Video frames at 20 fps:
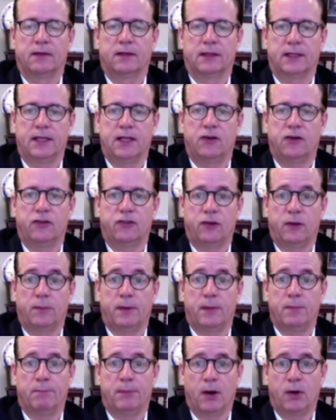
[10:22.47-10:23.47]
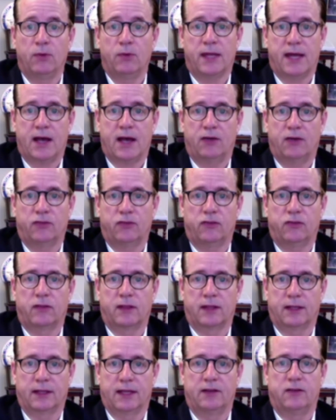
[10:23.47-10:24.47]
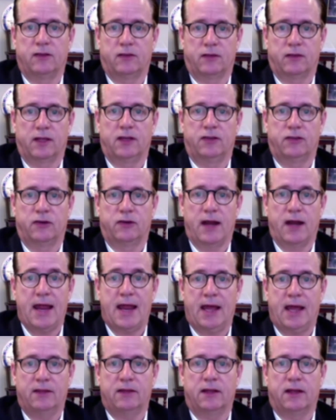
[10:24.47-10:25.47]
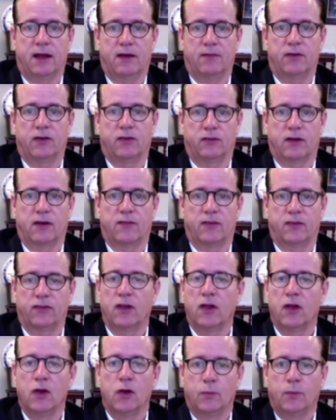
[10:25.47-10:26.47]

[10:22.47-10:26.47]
the leadership in both houses of the legislature and the governor's office.